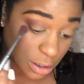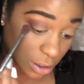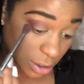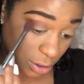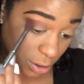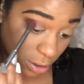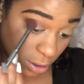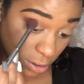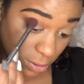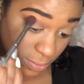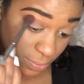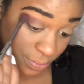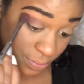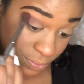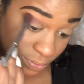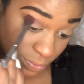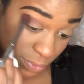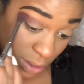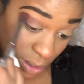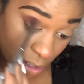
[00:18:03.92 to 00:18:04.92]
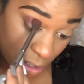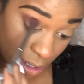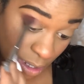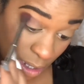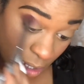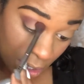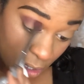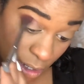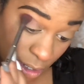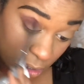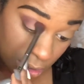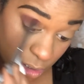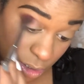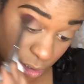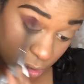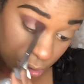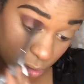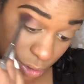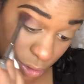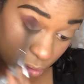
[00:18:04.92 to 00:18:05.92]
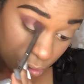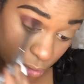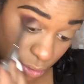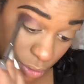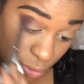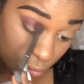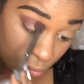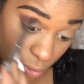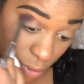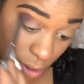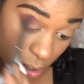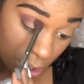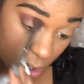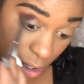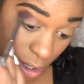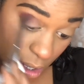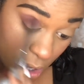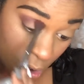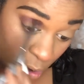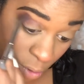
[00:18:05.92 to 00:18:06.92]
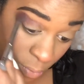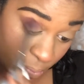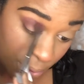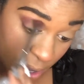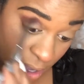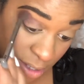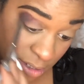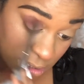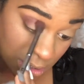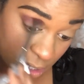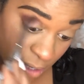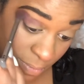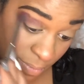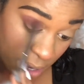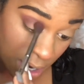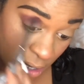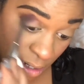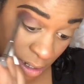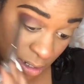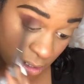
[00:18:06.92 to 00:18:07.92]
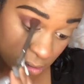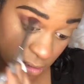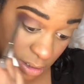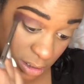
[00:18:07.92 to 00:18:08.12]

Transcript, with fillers: girl to help us get maintenance.